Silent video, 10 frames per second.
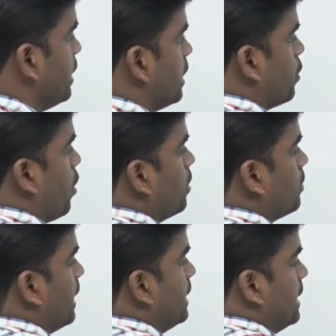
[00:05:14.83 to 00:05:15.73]
are not
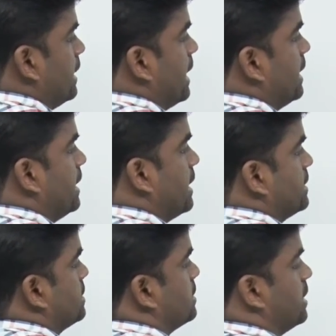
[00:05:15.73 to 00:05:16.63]
writing any
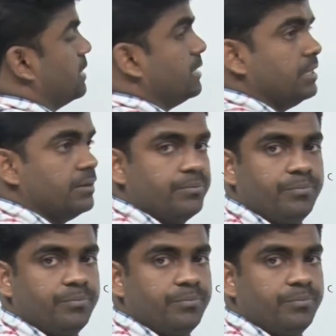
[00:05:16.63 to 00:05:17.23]
constructor